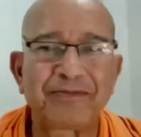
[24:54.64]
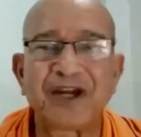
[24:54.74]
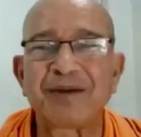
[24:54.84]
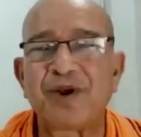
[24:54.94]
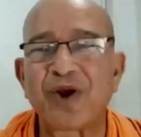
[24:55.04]

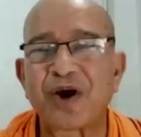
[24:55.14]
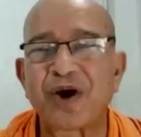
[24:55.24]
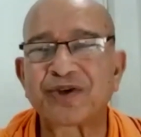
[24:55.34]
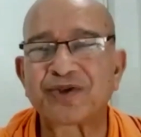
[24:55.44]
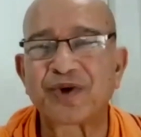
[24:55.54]
It
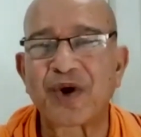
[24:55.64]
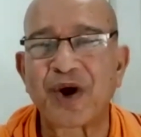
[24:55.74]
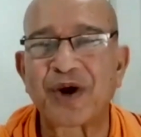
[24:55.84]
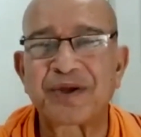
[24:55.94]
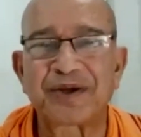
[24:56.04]
belongs to
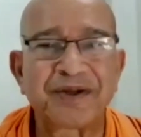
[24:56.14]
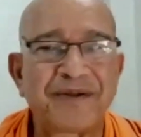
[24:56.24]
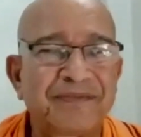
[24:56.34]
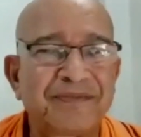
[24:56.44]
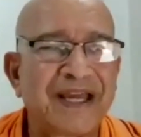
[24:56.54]
God.
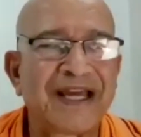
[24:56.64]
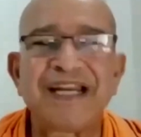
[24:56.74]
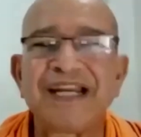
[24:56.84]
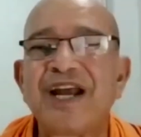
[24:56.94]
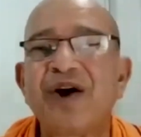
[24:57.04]

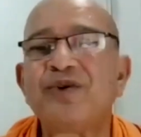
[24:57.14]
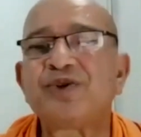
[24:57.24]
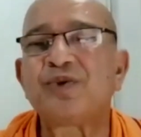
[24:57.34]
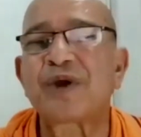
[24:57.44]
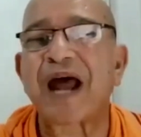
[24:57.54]

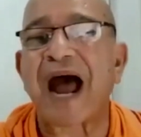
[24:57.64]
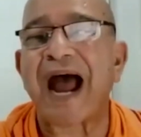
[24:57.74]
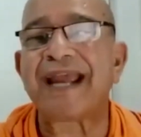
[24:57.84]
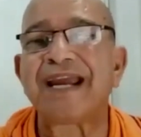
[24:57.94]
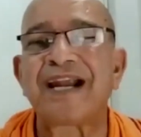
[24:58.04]
Renounce your
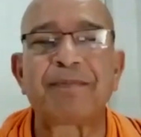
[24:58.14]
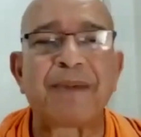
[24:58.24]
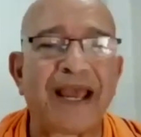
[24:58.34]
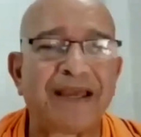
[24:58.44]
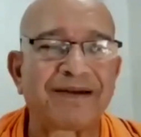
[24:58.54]
I and
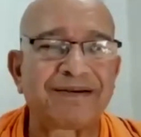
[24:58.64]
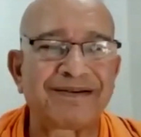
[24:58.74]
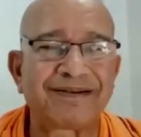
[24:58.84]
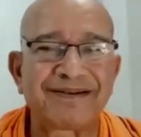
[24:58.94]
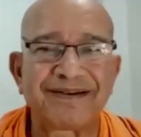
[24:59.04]
mine.